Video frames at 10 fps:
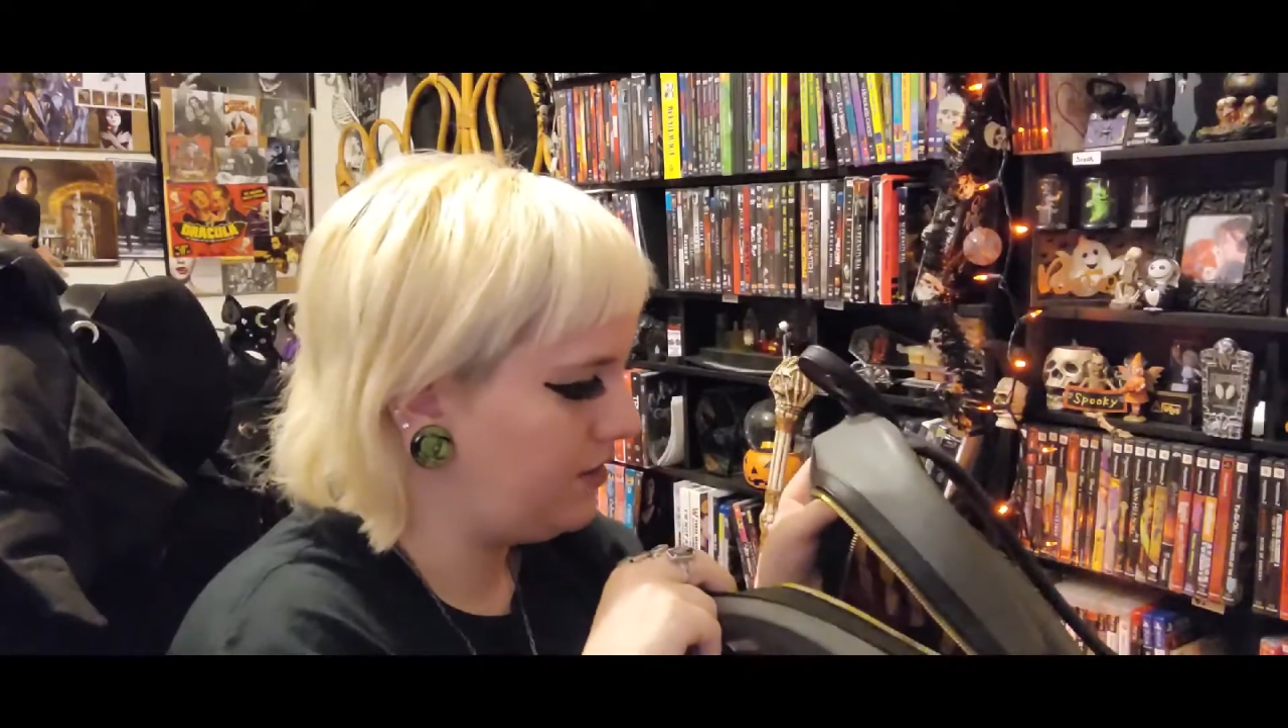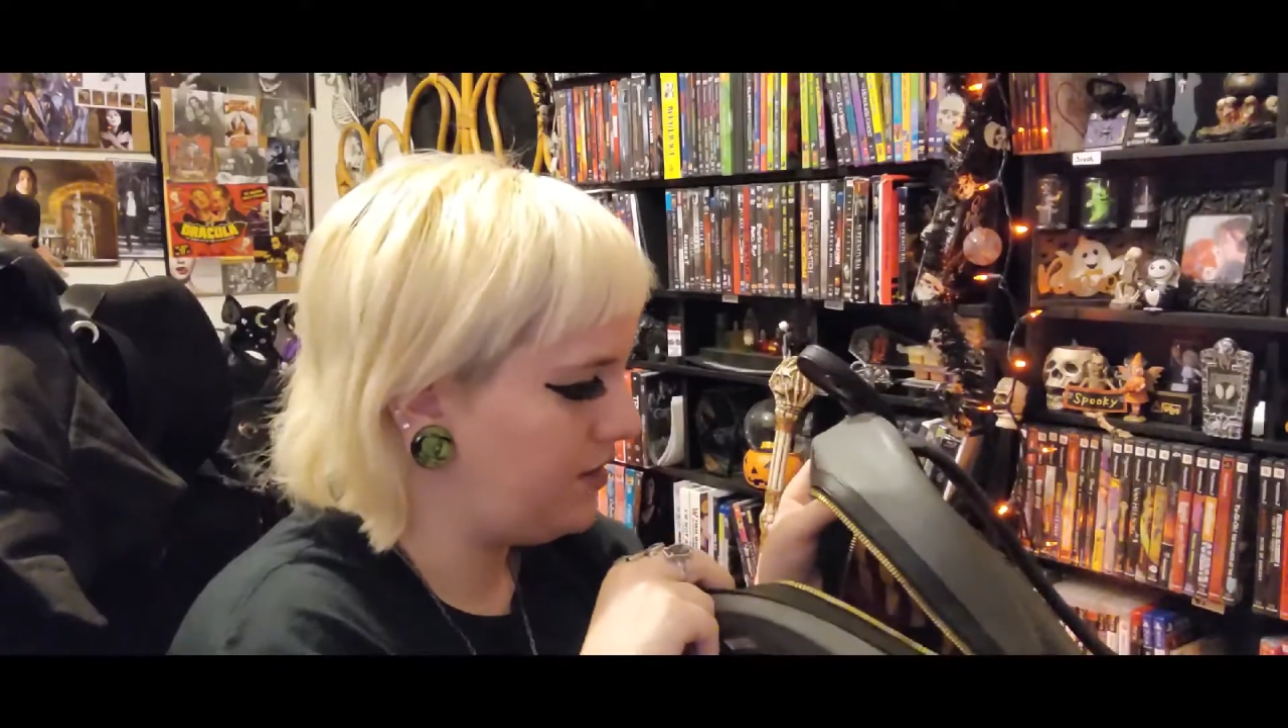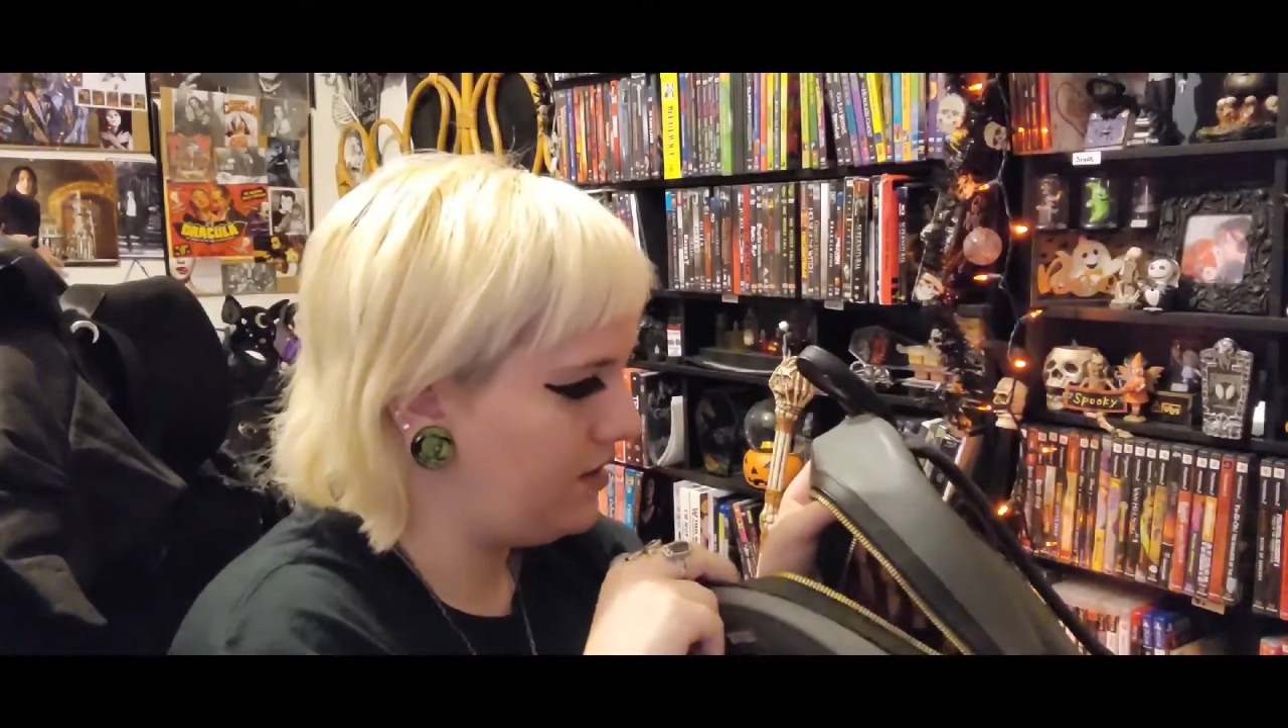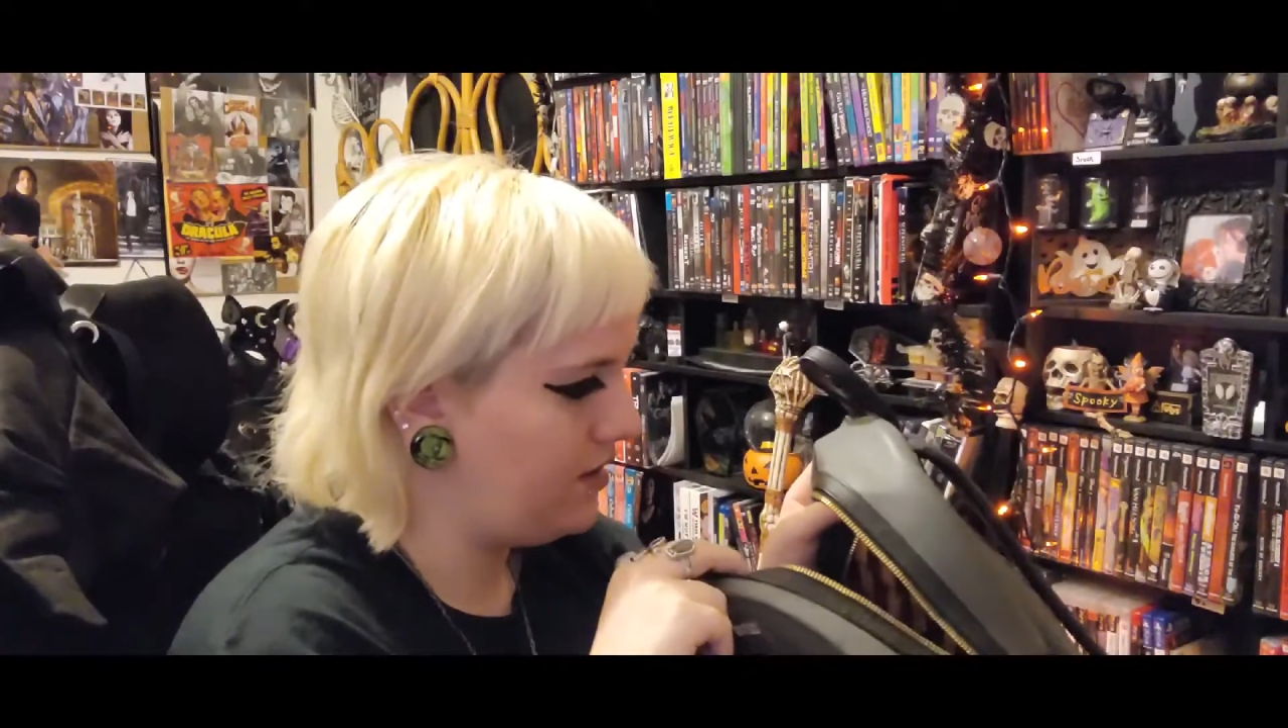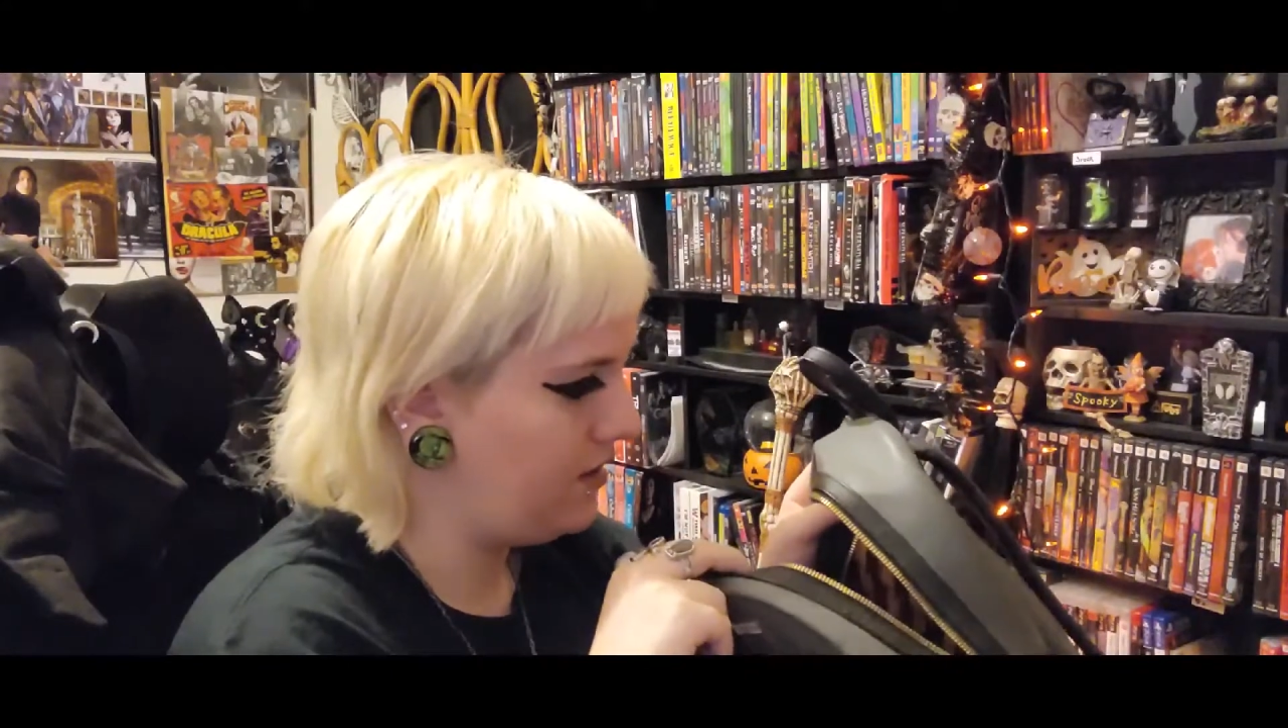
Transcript: think